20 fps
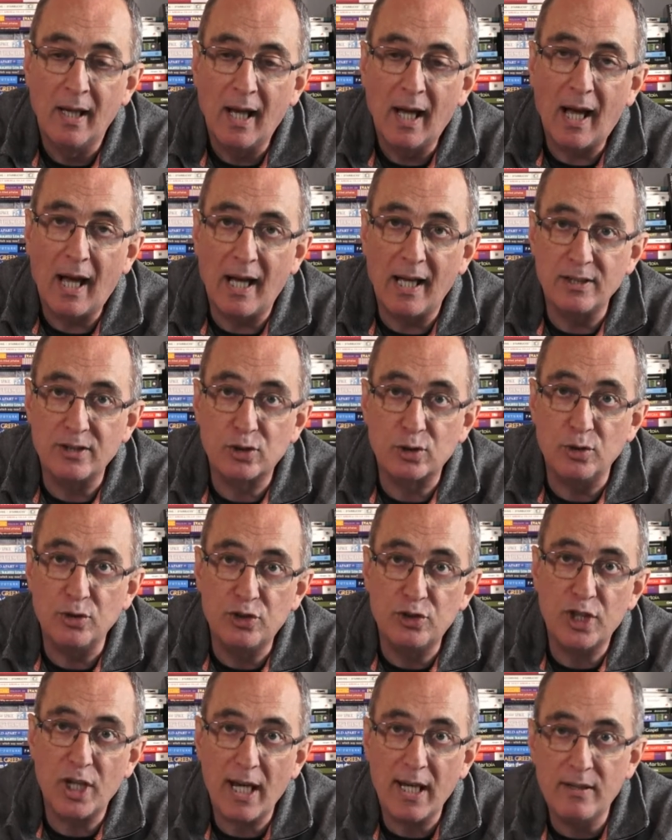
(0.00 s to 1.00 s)
And so
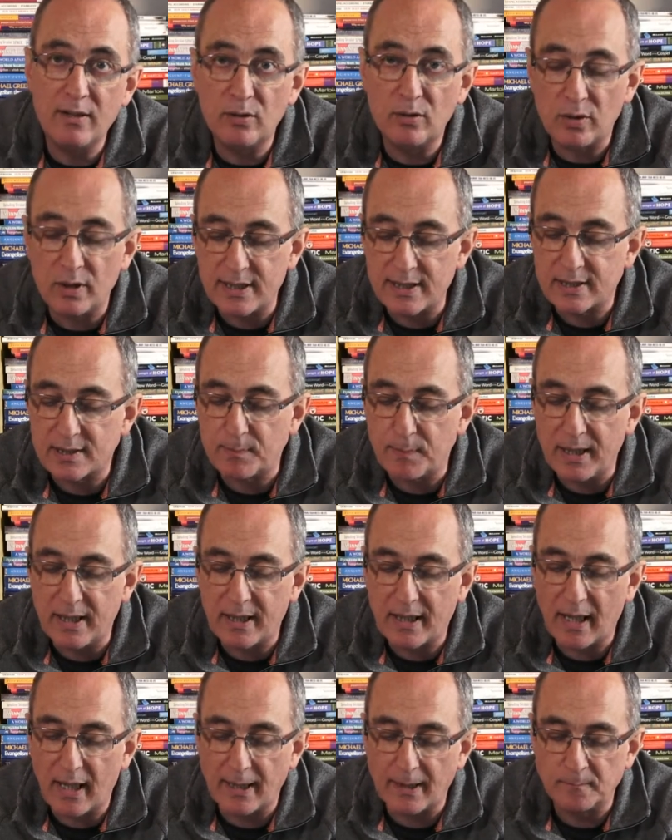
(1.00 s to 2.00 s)
generally
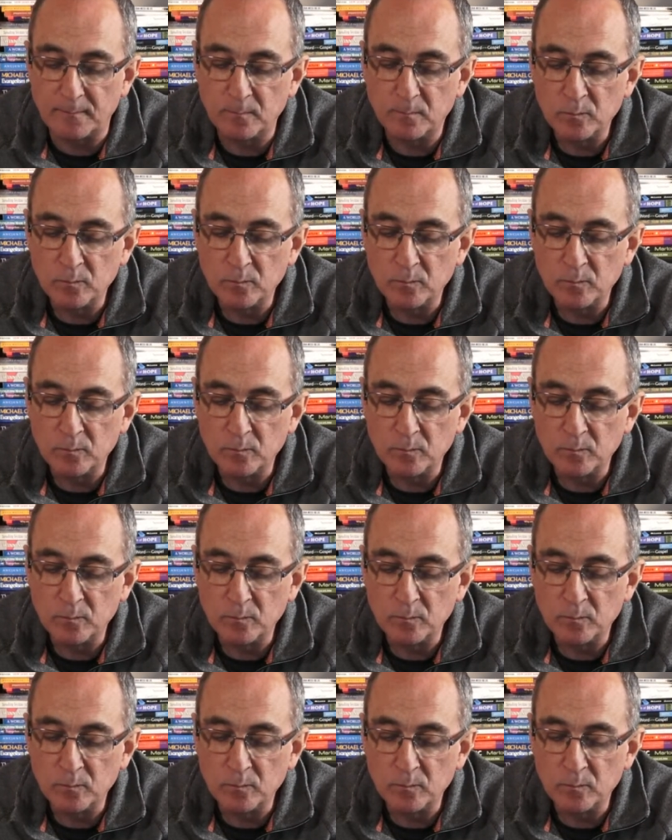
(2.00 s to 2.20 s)
speaking,